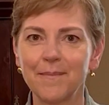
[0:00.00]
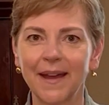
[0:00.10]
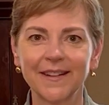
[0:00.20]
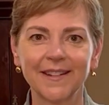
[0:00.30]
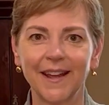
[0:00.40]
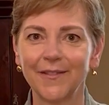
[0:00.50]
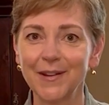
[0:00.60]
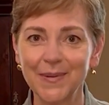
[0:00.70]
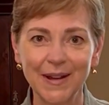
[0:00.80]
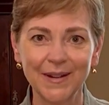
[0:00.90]
back to
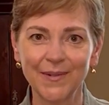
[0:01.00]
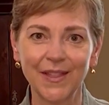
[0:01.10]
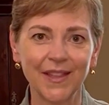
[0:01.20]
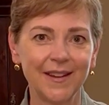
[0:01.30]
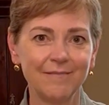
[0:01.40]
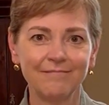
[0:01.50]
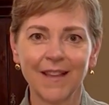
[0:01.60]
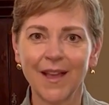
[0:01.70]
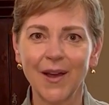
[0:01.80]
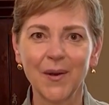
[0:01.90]
everyone within
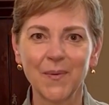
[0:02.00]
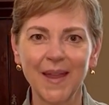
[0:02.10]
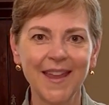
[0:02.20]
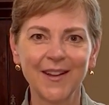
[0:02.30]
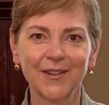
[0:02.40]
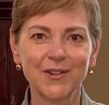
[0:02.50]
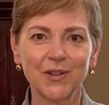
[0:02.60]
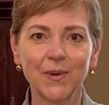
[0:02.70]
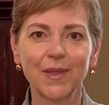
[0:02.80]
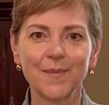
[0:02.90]
a week or
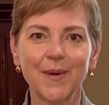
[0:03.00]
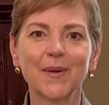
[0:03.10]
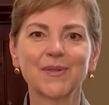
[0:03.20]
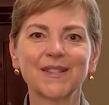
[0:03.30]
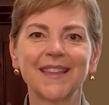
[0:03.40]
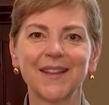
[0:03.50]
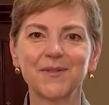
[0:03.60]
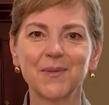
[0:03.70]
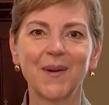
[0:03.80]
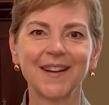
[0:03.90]
two at the most. Thanks
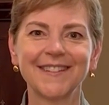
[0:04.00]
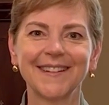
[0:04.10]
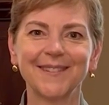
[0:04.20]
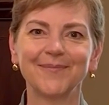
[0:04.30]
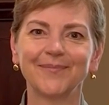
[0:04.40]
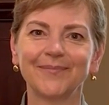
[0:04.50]
for watching.